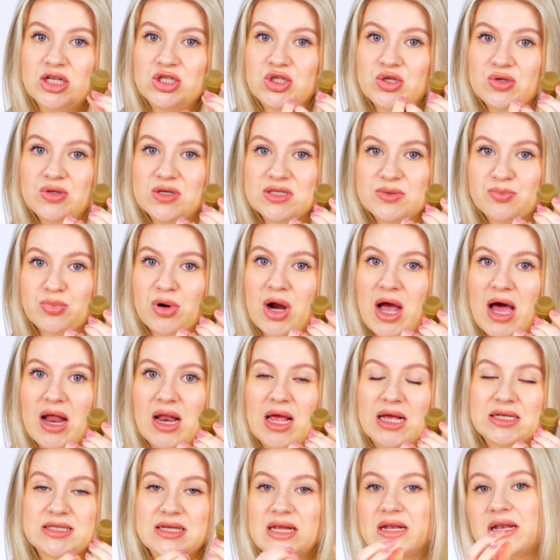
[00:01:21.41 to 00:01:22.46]
to this
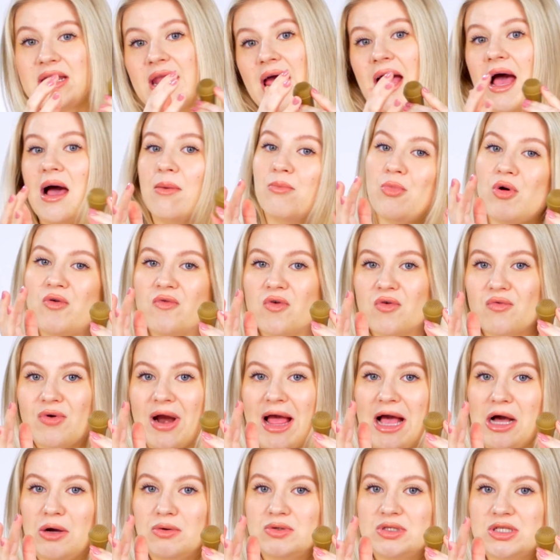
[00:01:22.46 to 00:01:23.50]
product and not move
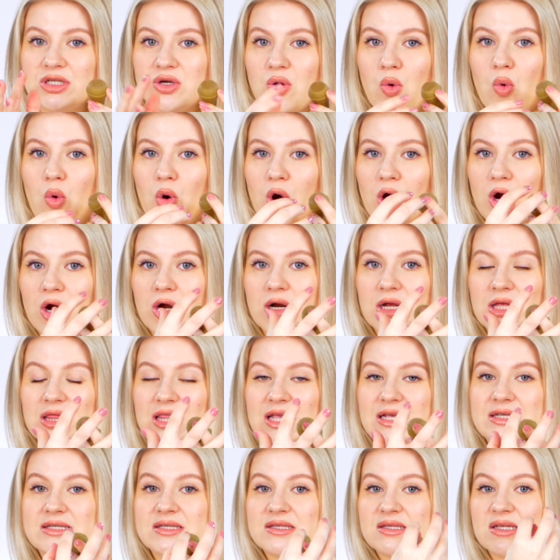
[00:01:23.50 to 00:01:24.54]
around, or at
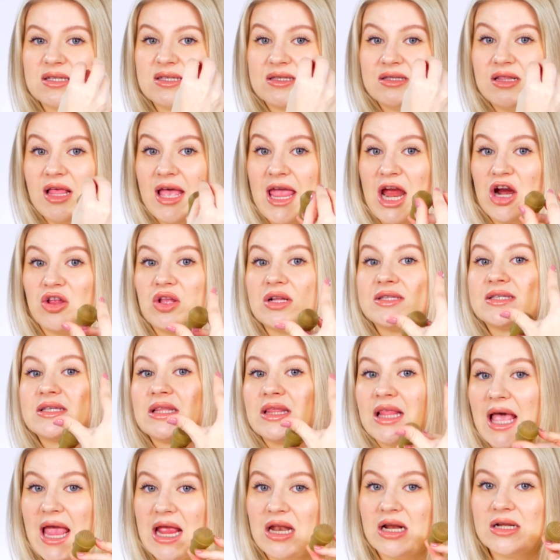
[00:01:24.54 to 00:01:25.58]
least the hair that's
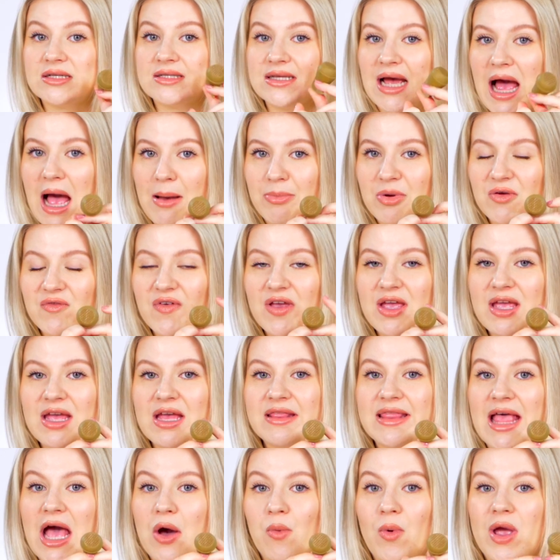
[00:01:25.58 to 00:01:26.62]
laying on top of it.
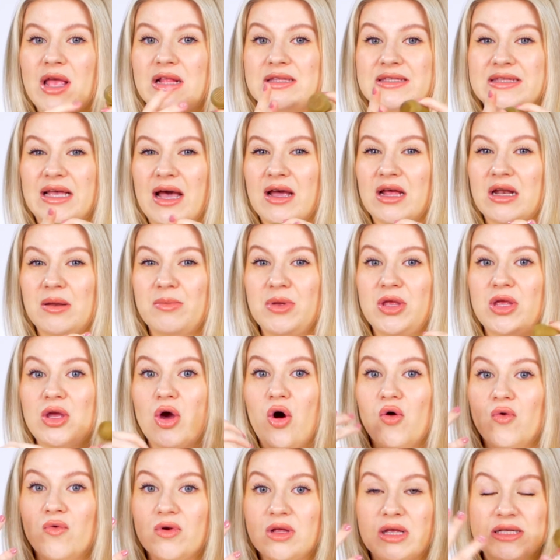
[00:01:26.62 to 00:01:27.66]
And that way it's not gonna be
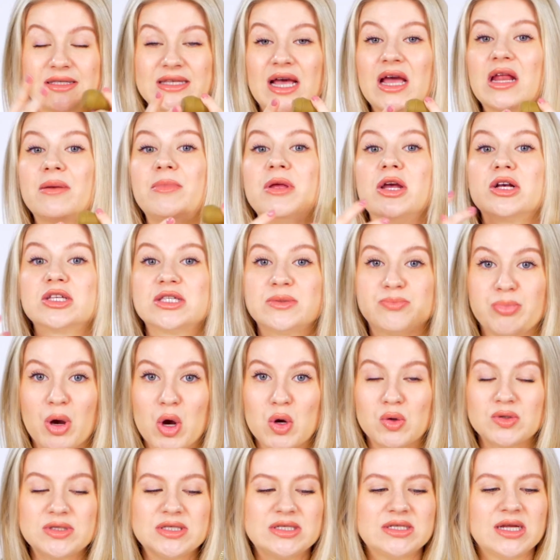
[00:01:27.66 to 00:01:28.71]

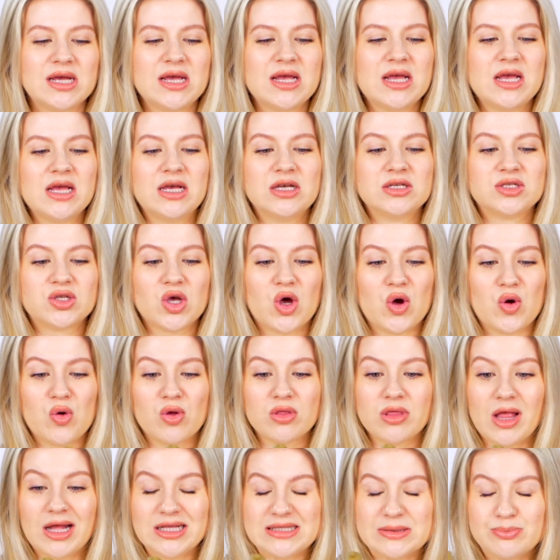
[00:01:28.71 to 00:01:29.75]
exposed. So
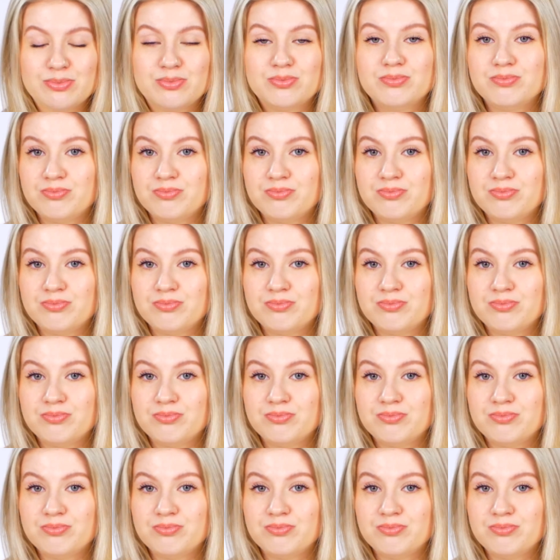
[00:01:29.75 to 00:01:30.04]
let's